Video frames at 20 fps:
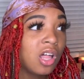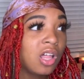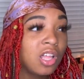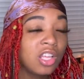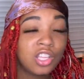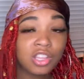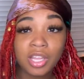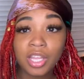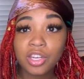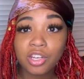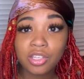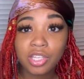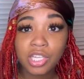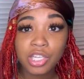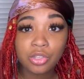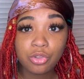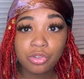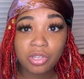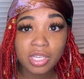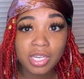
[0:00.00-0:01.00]
literally
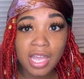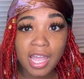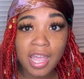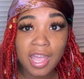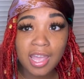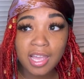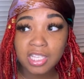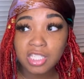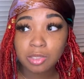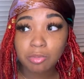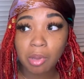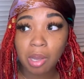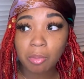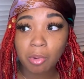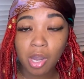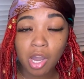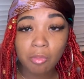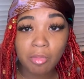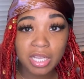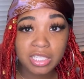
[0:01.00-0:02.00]
you can ask my
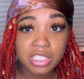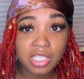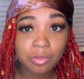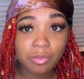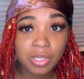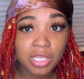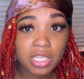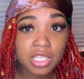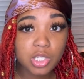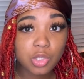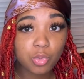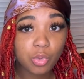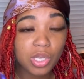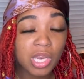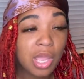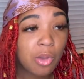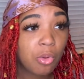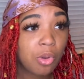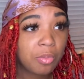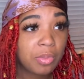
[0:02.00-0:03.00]
mom, my siblings, when they
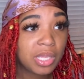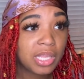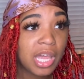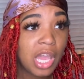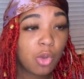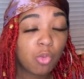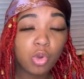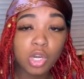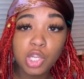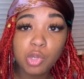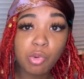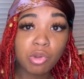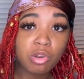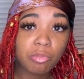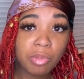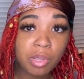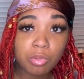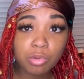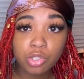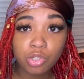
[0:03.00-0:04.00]
would be like, what do you want to
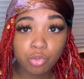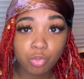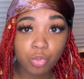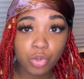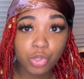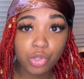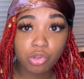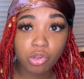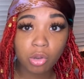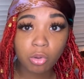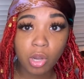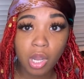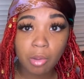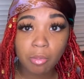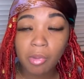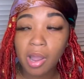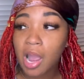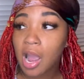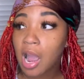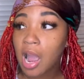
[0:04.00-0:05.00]
be when you grow
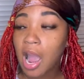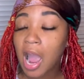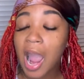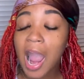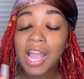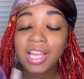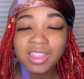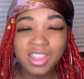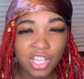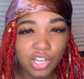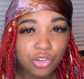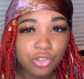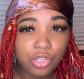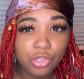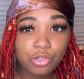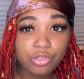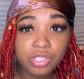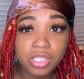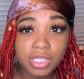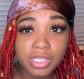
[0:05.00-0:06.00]
up? I literally
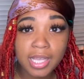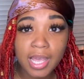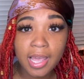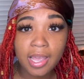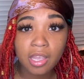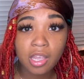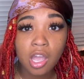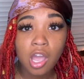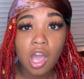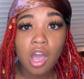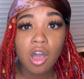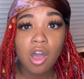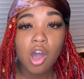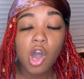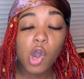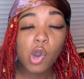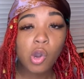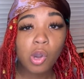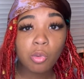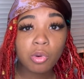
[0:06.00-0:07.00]
used to say,
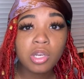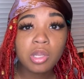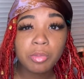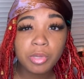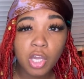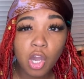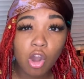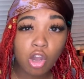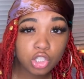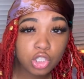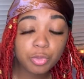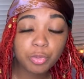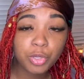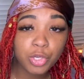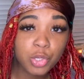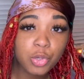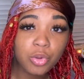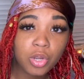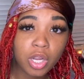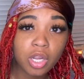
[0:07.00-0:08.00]
oh, I want to be an
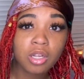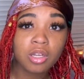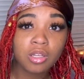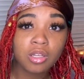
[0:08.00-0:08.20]
entrepreneur.